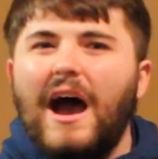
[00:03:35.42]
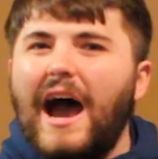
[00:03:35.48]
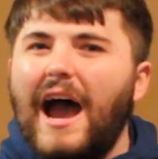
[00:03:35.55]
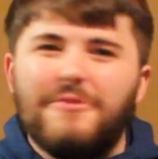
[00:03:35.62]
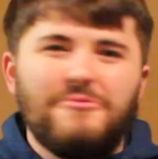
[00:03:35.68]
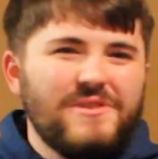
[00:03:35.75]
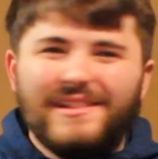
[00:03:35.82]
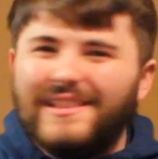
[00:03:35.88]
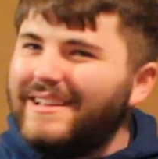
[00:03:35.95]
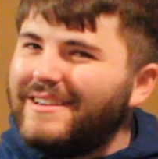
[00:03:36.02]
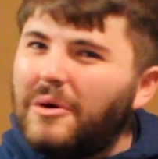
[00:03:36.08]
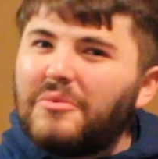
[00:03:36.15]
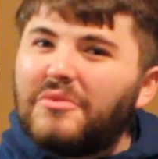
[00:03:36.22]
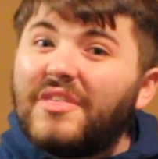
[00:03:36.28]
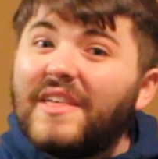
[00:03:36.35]
I really
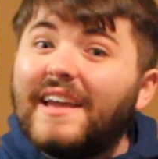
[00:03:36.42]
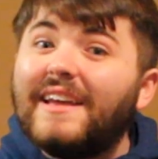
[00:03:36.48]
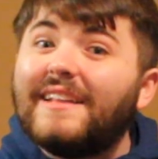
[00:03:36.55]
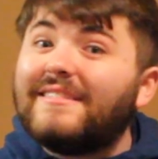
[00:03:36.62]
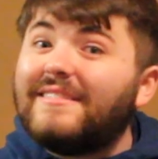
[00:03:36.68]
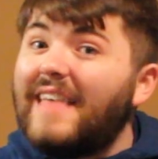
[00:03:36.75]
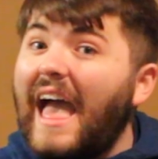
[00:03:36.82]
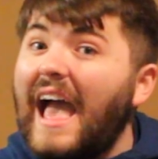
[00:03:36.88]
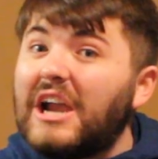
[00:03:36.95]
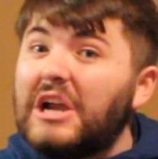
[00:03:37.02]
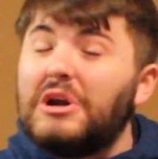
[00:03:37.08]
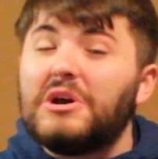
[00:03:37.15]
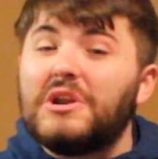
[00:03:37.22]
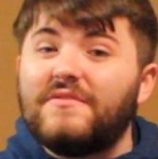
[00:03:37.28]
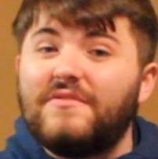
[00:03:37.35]
don't think it's that
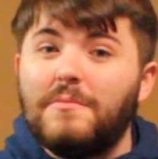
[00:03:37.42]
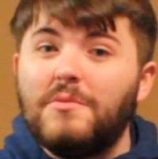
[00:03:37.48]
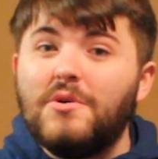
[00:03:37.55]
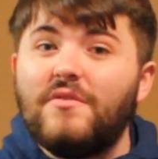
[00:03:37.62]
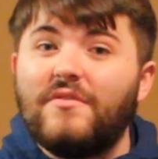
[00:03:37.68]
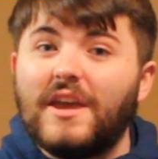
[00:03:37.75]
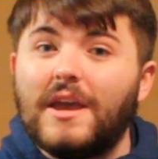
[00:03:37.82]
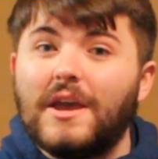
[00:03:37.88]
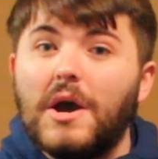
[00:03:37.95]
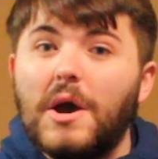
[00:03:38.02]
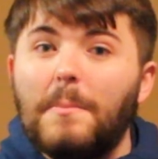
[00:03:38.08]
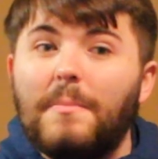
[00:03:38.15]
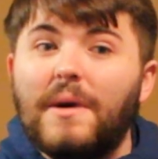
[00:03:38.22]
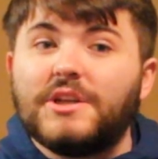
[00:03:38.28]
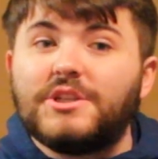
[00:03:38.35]
good of a movie,
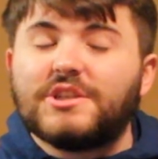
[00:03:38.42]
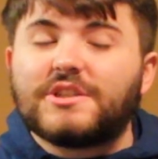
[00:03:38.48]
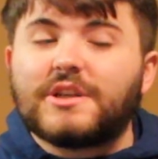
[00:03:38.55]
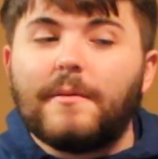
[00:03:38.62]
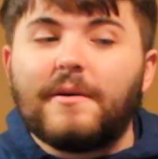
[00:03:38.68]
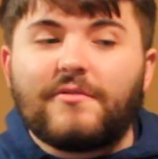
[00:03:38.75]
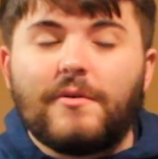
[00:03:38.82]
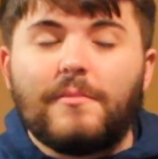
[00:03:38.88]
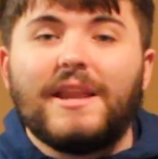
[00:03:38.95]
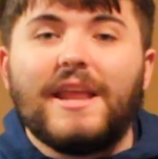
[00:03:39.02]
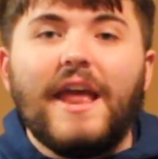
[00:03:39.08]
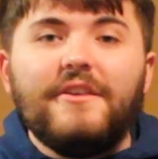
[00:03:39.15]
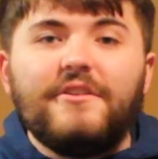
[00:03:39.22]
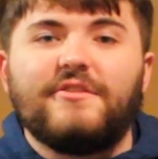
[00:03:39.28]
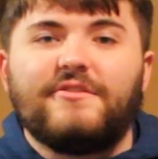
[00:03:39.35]
but just coming from an
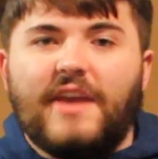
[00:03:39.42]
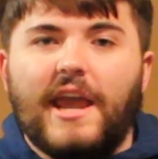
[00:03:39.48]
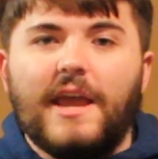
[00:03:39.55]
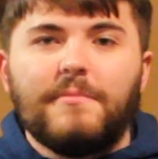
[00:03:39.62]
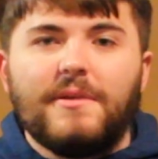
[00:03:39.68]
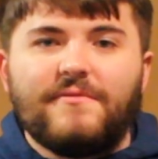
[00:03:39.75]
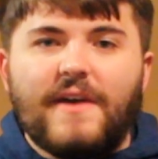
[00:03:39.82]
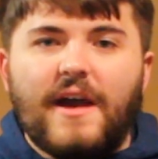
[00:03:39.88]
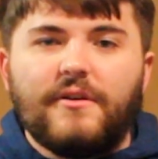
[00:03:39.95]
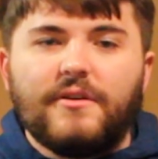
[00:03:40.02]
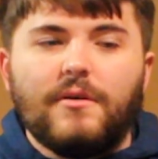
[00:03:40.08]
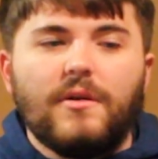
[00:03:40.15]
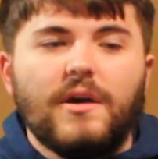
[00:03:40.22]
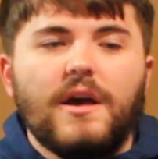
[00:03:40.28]
entertainment value,